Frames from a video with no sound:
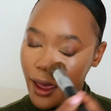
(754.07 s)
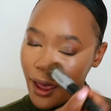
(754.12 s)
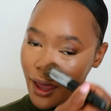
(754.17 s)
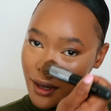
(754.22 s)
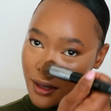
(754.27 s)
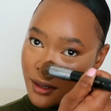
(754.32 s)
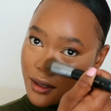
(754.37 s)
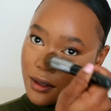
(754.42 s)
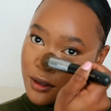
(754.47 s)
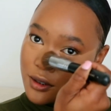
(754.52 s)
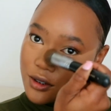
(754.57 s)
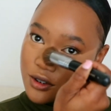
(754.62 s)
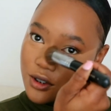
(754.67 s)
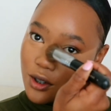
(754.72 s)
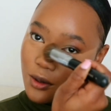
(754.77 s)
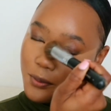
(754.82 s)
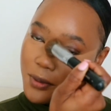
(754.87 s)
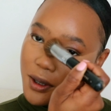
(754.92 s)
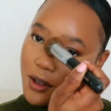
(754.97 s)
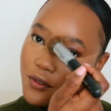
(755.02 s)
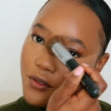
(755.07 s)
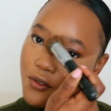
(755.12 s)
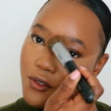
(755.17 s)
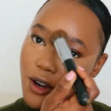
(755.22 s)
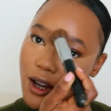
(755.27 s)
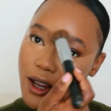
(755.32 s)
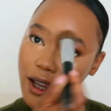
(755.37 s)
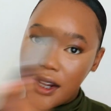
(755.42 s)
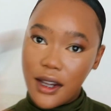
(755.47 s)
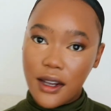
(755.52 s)
And don't be
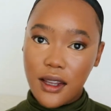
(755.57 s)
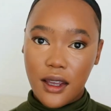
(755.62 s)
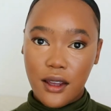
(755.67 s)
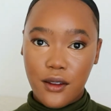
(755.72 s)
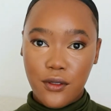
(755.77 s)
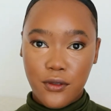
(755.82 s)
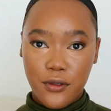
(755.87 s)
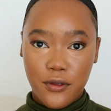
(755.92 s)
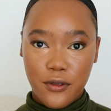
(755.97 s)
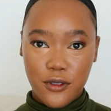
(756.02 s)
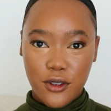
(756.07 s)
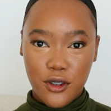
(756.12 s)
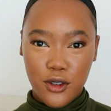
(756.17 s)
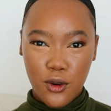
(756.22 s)
afraid if